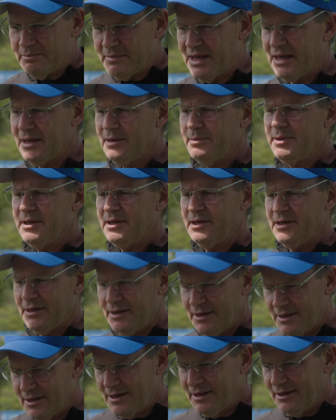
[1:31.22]
maybe
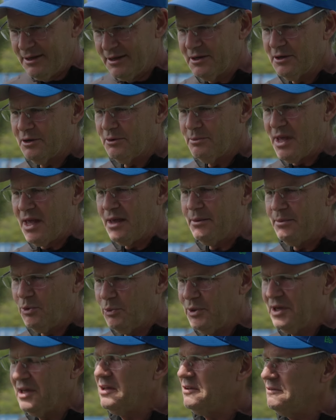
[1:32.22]
you know maybe
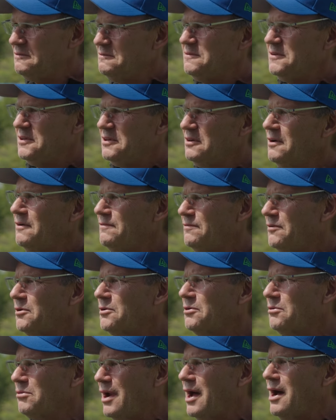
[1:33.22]
we can feed off our
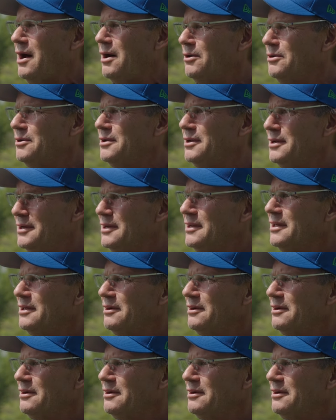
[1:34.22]
crowd and